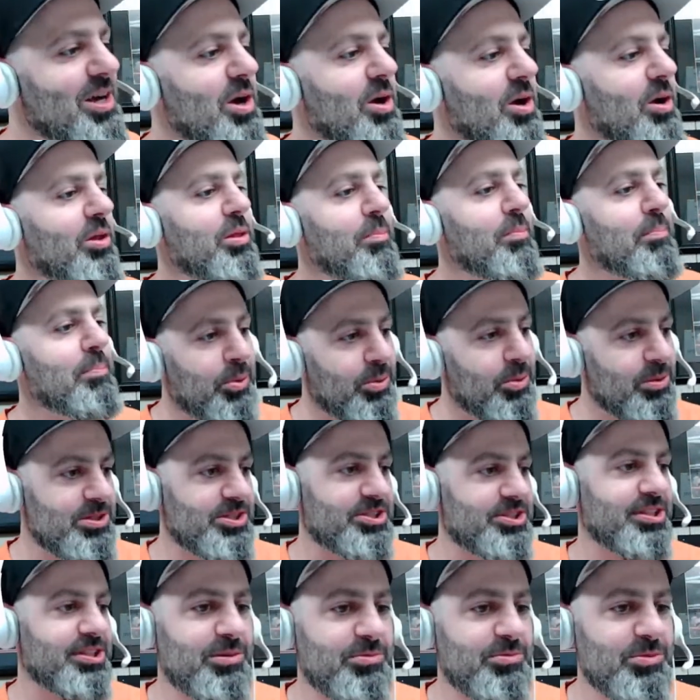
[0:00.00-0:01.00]
The
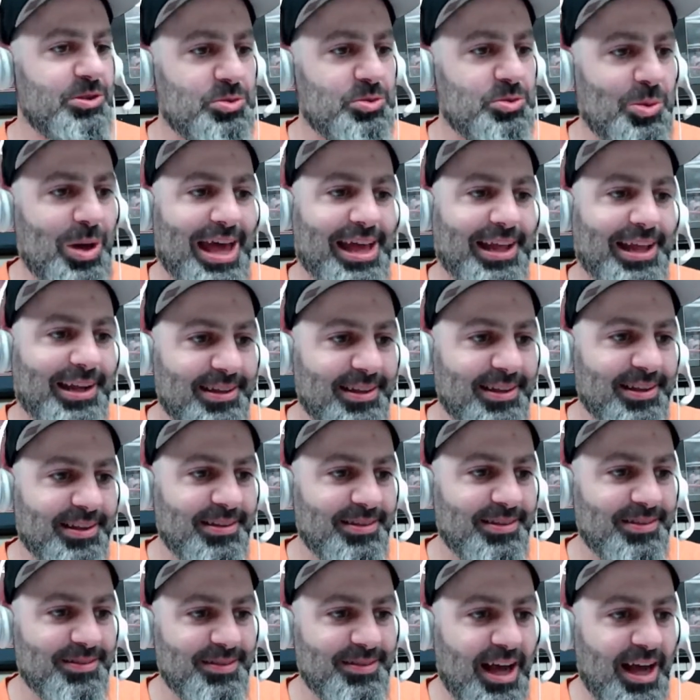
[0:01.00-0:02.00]
porcelain was wet.
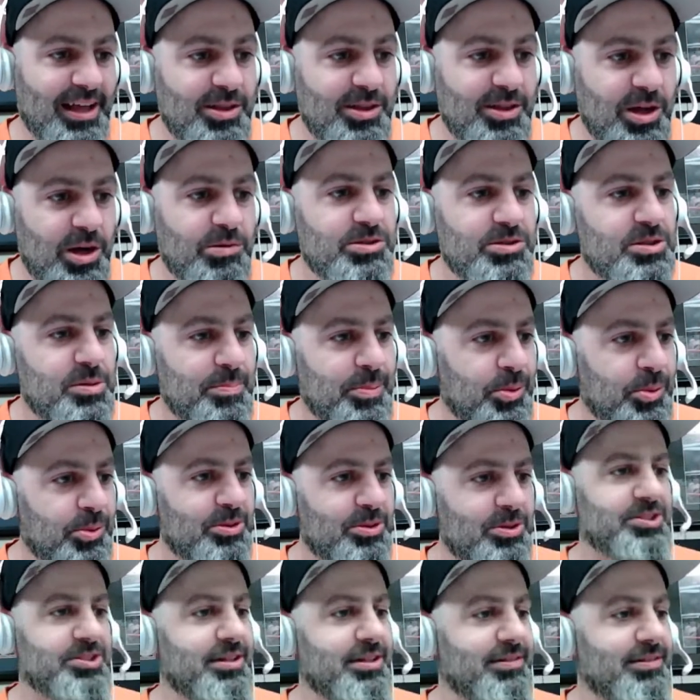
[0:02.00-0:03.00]
I thought it was the
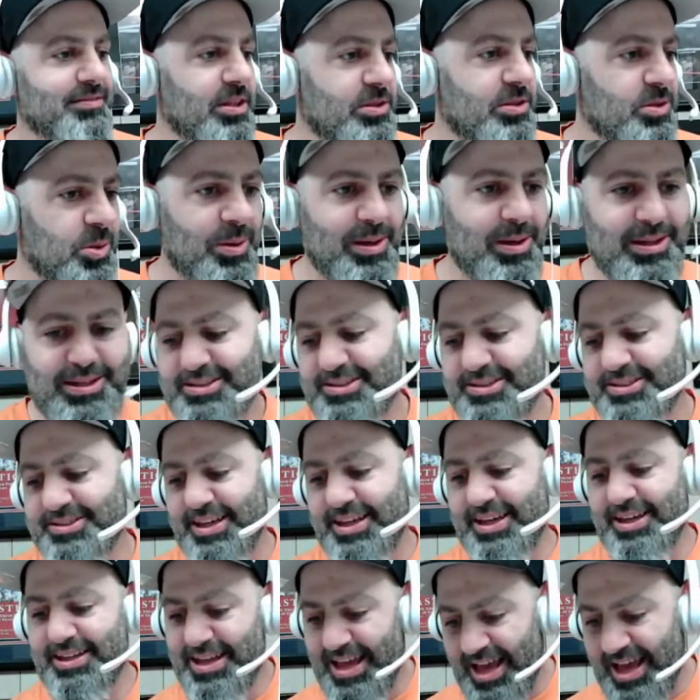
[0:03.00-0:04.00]
porcelain of the toilet seat.